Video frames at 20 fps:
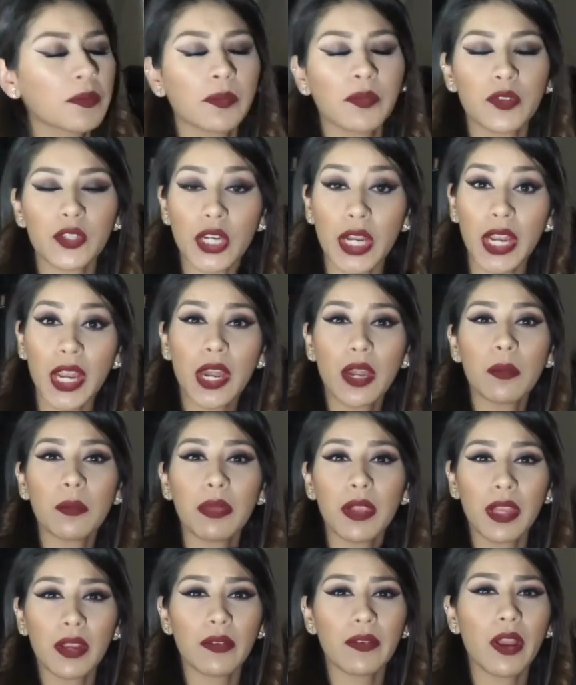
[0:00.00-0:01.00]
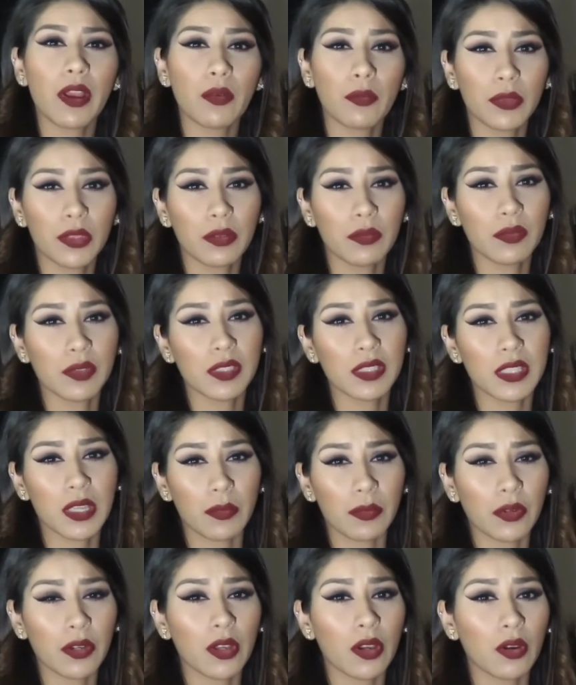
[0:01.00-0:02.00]
trying to play around with the ones that
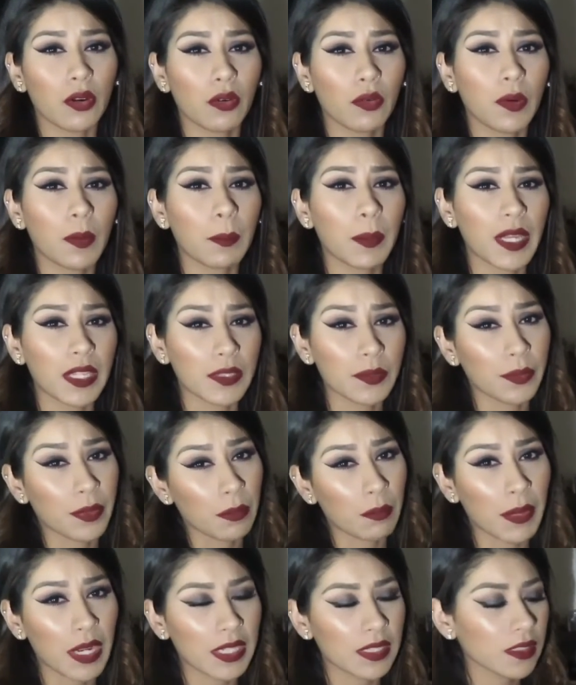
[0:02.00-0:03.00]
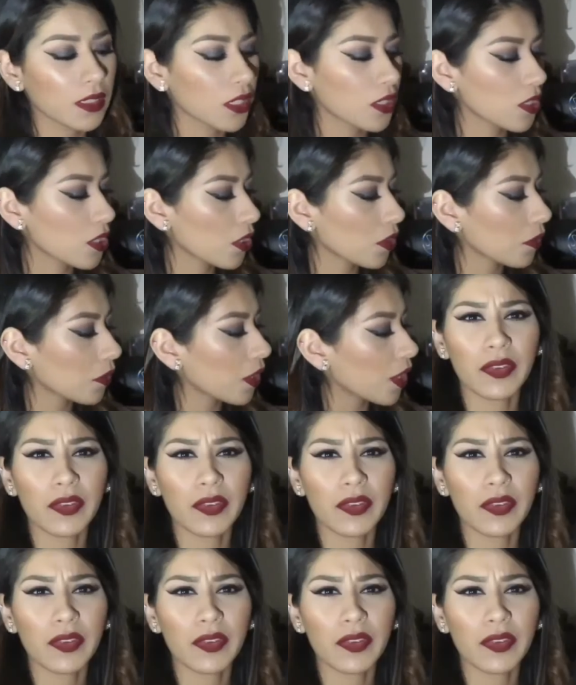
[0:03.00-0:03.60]
would go best with my skin tone.